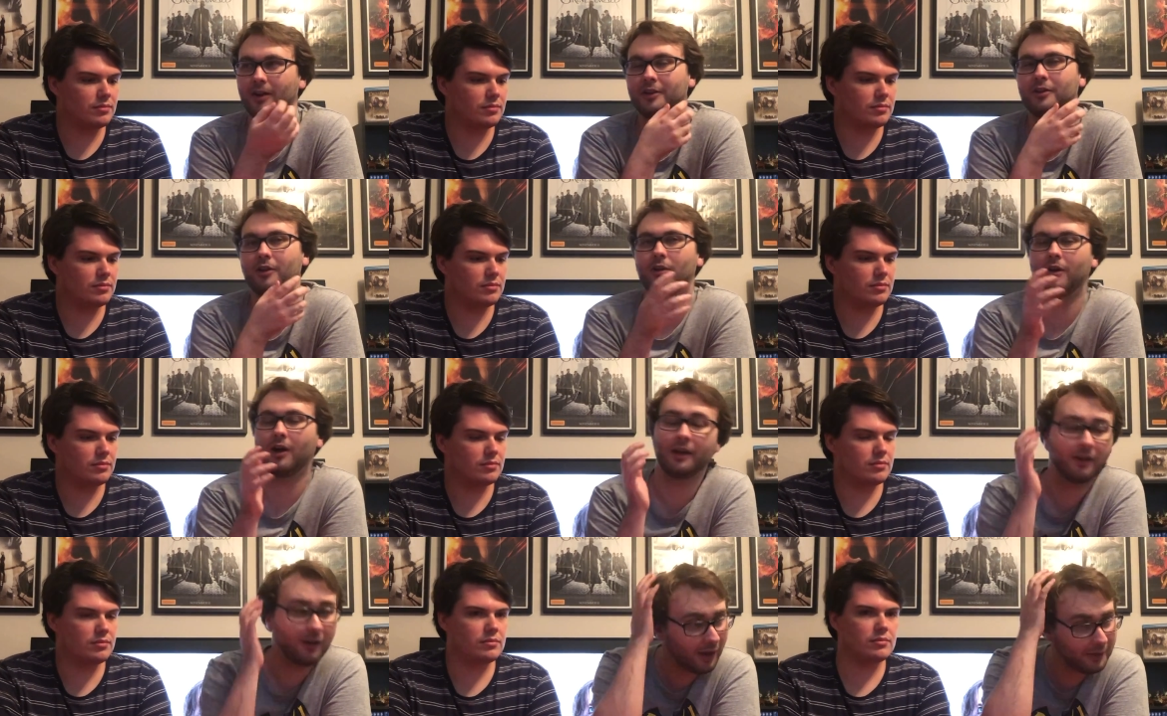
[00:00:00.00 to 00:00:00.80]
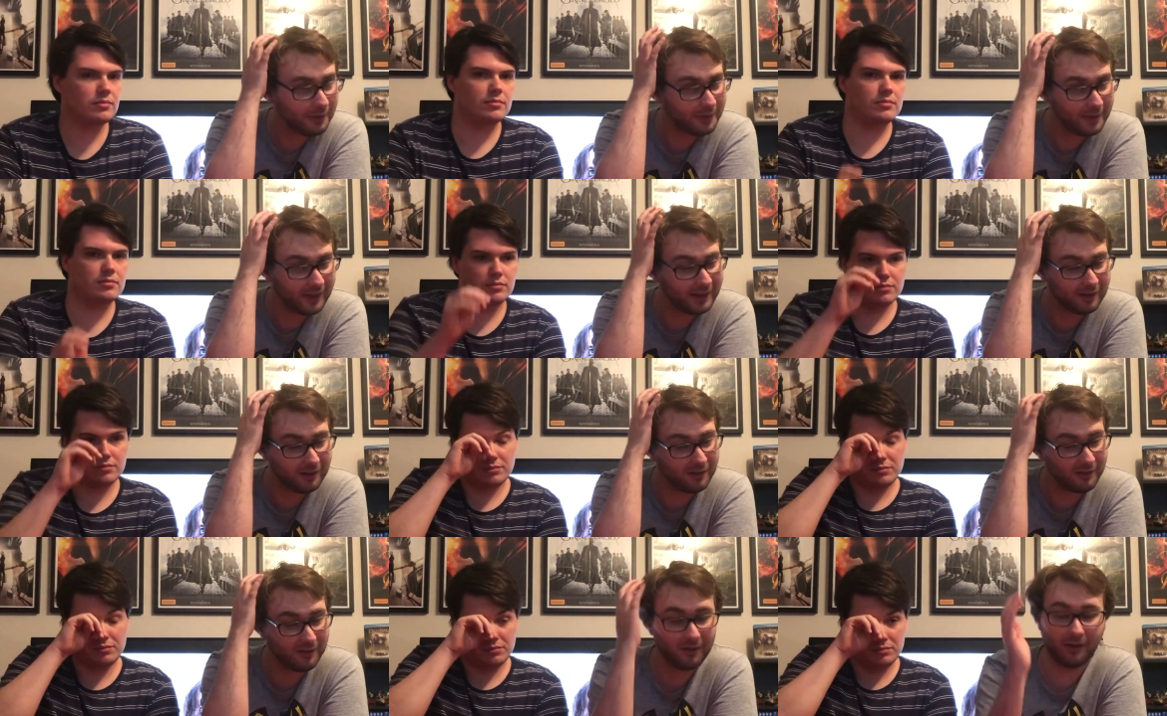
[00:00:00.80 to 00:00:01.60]
Speaker 1: I don't know. I I think
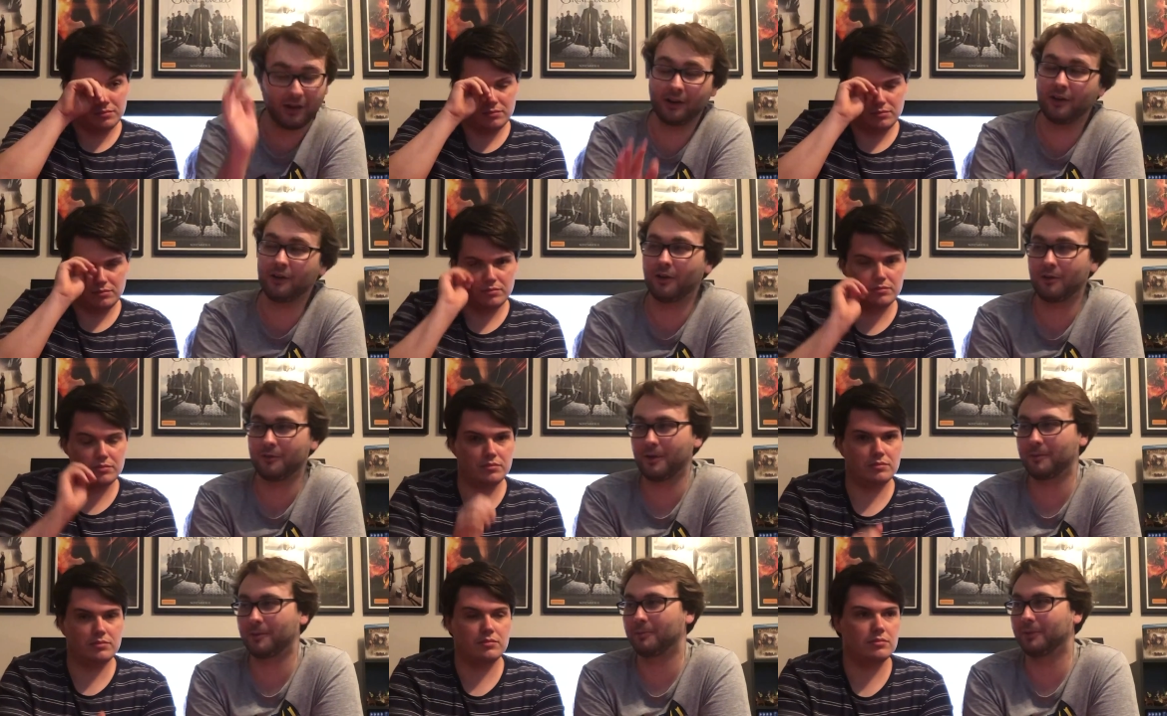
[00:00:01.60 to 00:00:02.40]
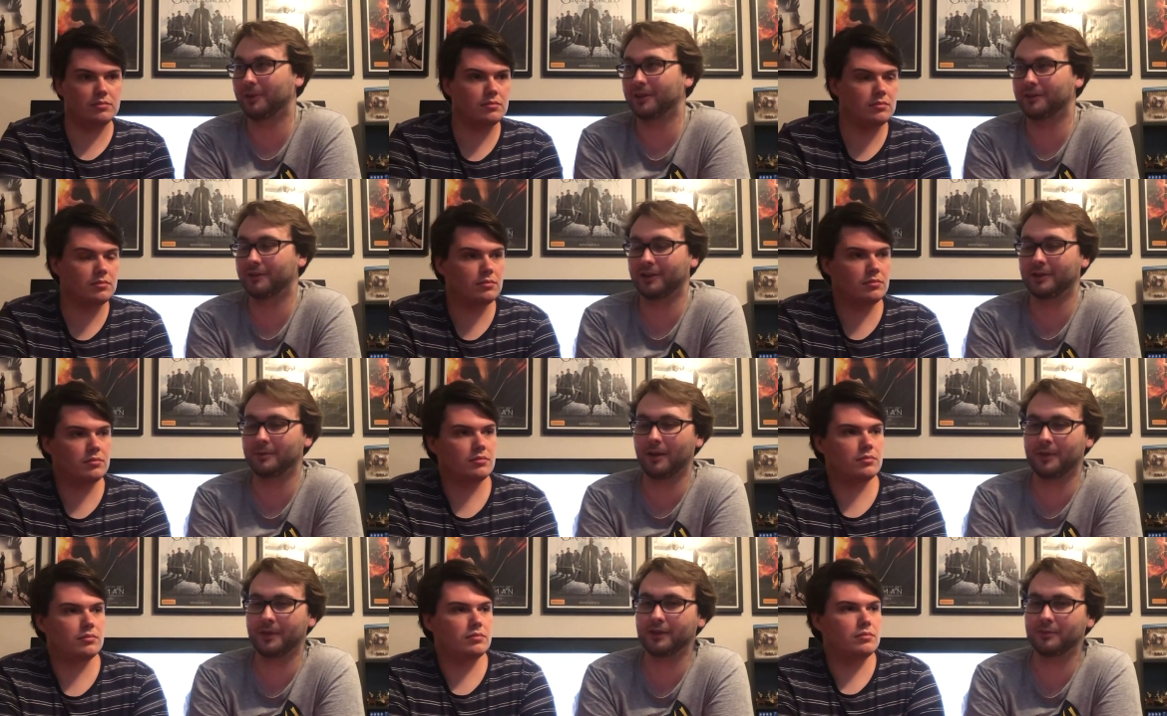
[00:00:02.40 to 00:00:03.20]
I don't know if I'm completely correct, but
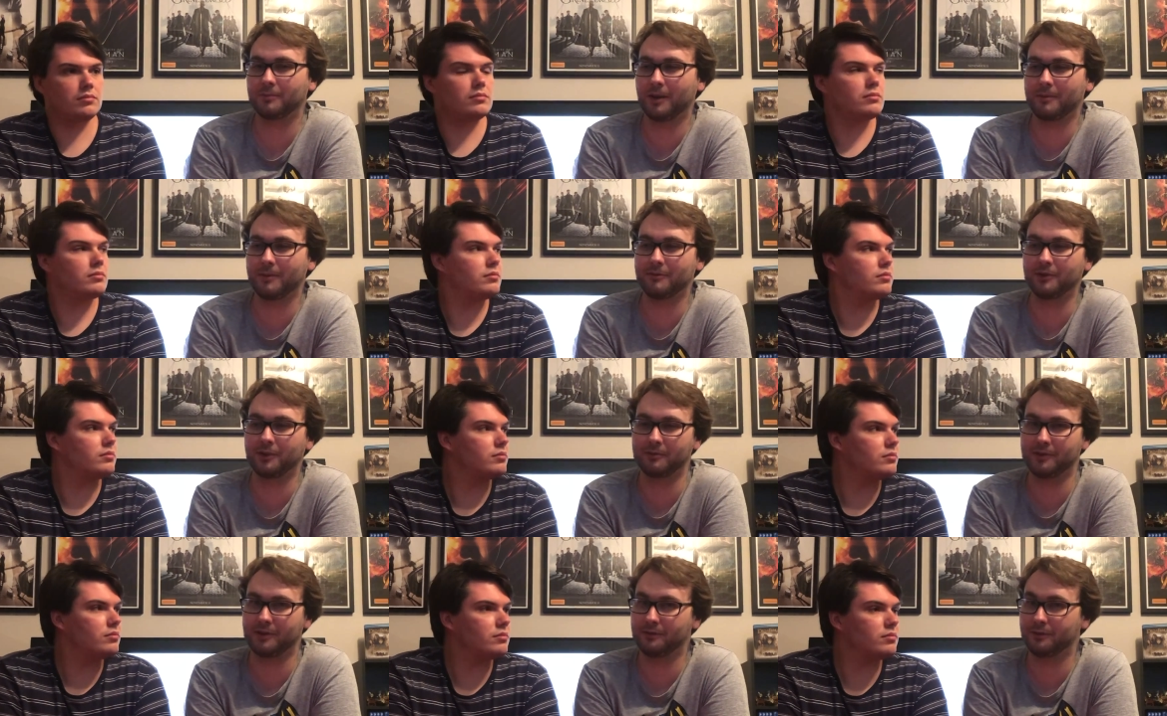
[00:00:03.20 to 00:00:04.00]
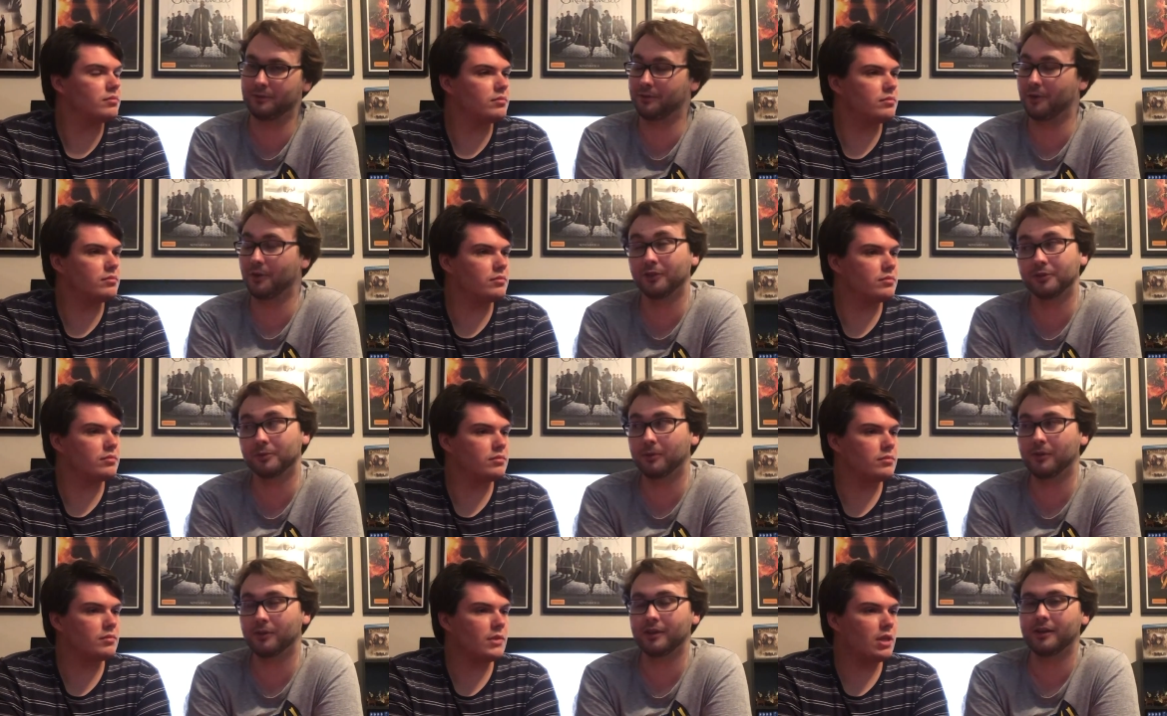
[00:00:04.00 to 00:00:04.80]
I think this might have been Philip Reeve's first
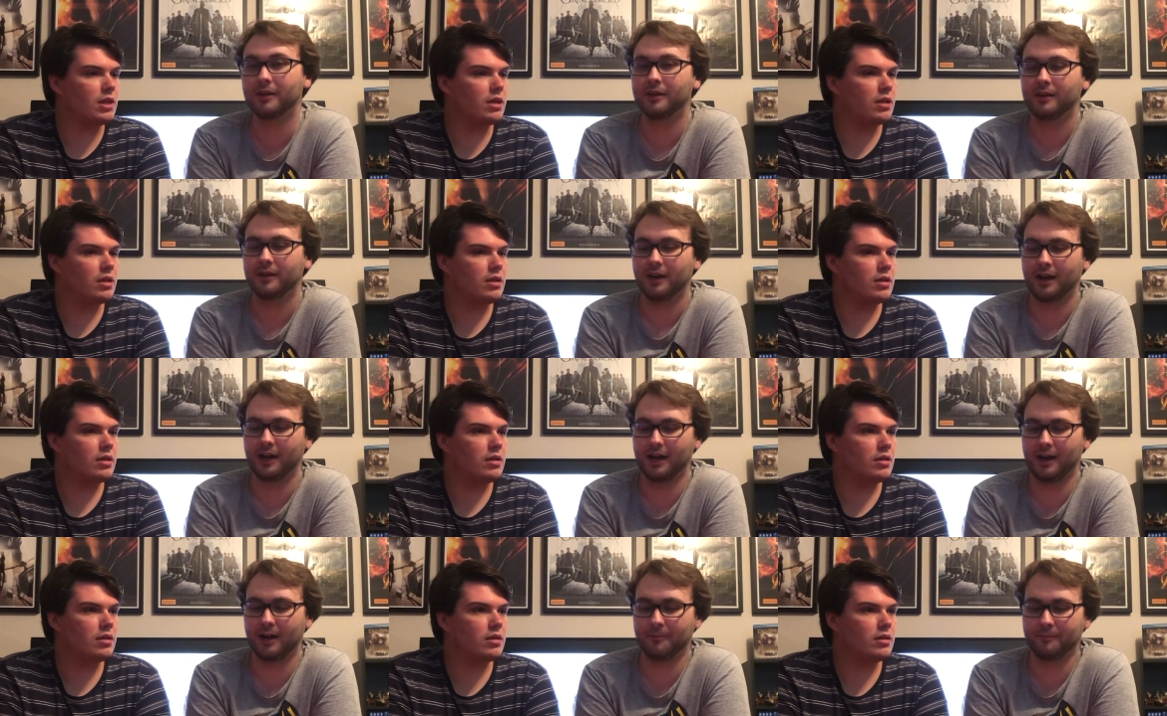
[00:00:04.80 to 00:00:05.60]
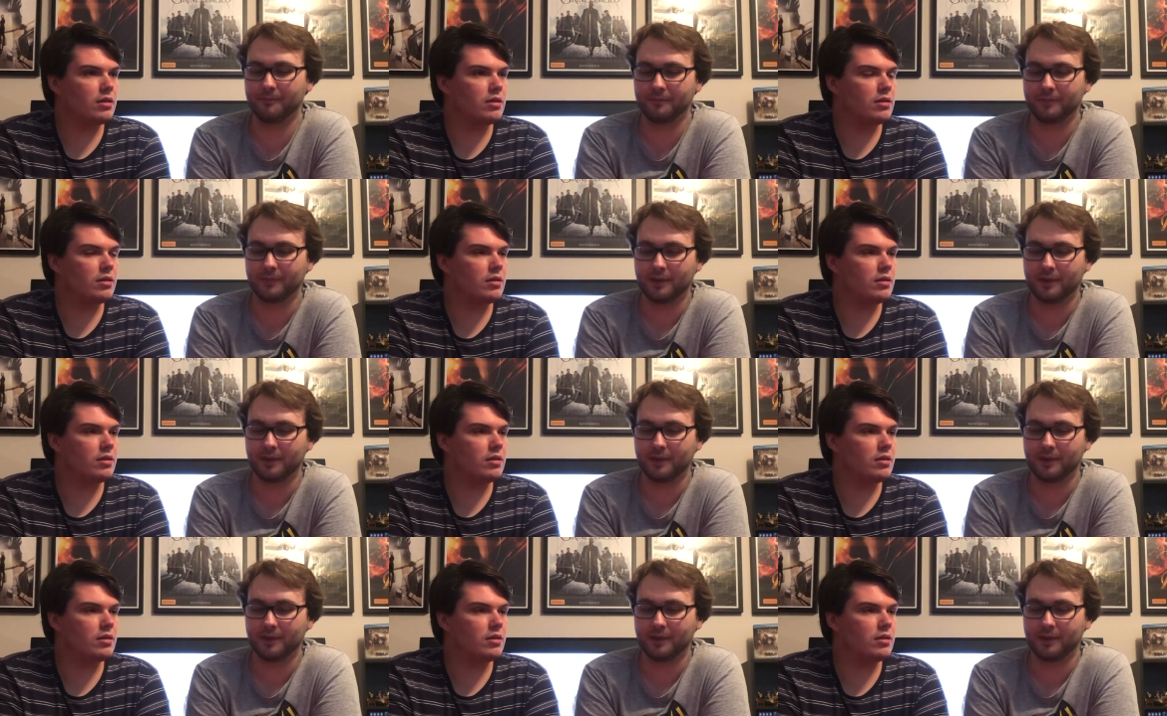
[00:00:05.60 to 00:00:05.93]
book, um,